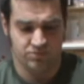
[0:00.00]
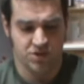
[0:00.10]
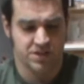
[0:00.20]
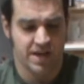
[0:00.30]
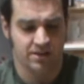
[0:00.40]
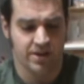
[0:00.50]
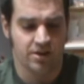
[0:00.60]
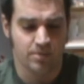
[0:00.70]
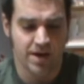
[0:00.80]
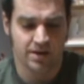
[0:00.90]
just act like
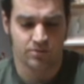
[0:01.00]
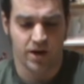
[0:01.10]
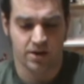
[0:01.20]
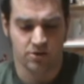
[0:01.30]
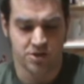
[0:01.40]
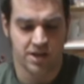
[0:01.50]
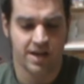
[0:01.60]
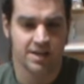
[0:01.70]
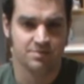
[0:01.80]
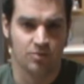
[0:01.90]
you're making regular jig
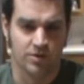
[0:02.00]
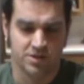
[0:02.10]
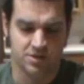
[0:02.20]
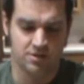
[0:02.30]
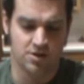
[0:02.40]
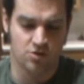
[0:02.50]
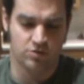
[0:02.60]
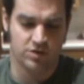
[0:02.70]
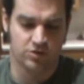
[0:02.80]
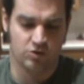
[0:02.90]
heads, but once you
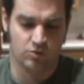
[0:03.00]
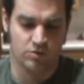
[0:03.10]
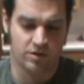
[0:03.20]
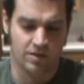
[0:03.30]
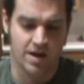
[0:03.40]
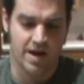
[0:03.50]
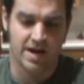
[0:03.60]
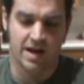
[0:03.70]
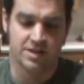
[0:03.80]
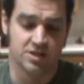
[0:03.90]
go through the
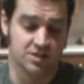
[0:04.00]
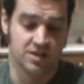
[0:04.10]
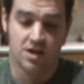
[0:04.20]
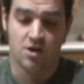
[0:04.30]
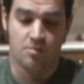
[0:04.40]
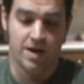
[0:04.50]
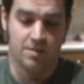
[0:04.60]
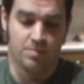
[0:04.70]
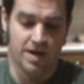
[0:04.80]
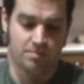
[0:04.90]
line, I just made
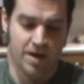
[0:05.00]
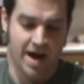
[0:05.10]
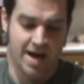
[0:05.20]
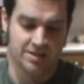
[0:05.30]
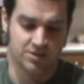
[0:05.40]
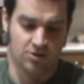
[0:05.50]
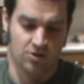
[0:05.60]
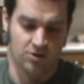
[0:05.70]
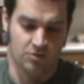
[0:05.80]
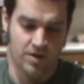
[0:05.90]
a big pass
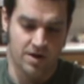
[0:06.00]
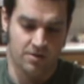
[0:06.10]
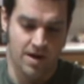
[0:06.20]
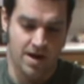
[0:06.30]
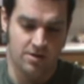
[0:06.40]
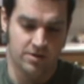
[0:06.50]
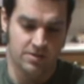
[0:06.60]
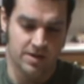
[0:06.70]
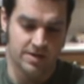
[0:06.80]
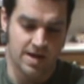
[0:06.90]
all the way around
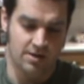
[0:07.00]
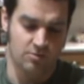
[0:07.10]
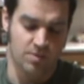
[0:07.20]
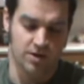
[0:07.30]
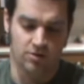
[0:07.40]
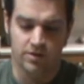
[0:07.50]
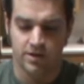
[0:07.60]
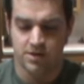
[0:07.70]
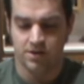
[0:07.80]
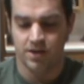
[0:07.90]
and then down the middle
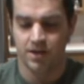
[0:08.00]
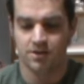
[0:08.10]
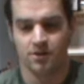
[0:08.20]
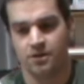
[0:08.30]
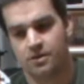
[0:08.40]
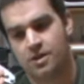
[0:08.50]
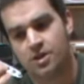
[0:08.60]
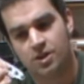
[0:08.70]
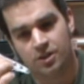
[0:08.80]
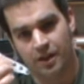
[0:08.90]
and you get your
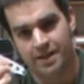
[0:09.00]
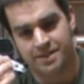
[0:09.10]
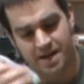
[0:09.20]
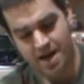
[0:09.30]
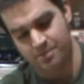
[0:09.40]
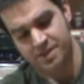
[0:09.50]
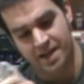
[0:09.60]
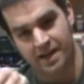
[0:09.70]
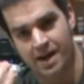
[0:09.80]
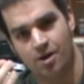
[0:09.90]
lead top.
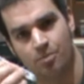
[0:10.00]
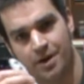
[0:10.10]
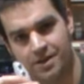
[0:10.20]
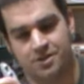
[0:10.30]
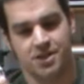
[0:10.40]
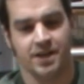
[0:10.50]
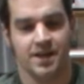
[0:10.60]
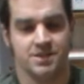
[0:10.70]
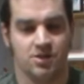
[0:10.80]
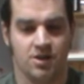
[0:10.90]
Take it out, break your jig
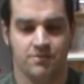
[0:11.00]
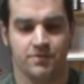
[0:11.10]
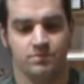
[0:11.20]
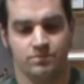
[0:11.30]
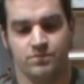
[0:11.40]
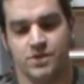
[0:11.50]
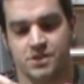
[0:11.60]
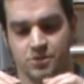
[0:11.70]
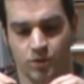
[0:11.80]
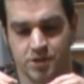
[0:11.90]
heads off.
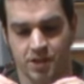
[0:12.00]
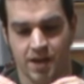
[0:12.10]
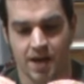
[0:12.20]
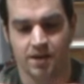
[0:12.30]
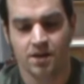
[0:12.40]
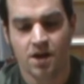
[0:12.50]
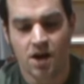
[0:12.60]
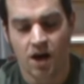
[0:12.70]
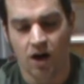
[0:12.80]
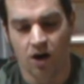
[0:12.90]
This is what you get.
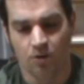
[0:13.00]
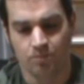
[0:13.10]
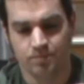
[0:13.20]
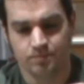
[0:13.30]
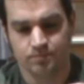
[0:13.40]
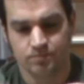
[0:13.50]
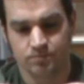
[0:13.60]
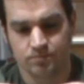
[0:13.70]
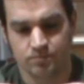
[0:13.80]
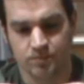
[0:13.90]
Um,
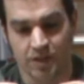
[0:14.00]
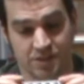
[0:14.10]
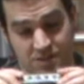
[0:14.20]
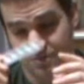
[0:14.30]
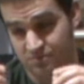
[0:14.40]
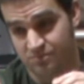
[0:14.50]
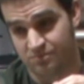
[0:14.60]
it's